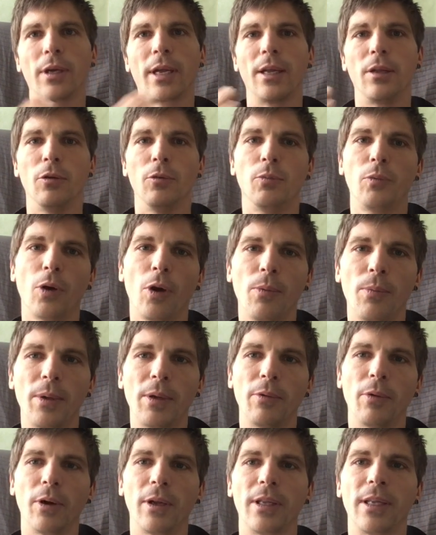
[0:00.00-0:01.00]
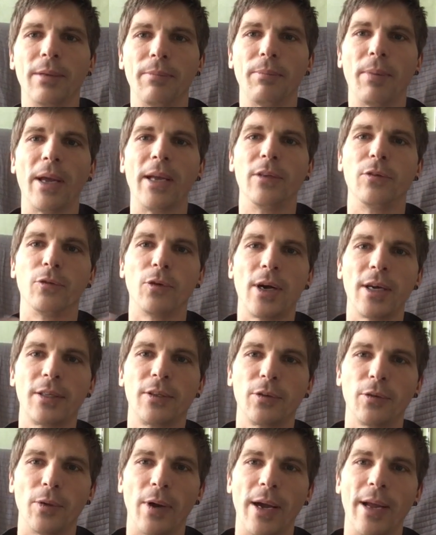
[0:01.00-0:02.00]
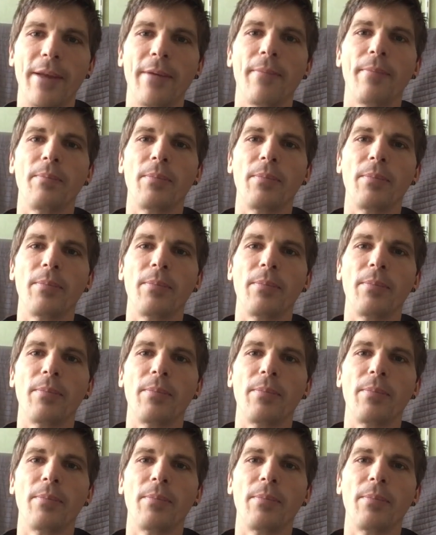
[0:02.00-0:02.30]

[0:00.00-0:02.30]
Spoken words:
and you probably won't get paid right away.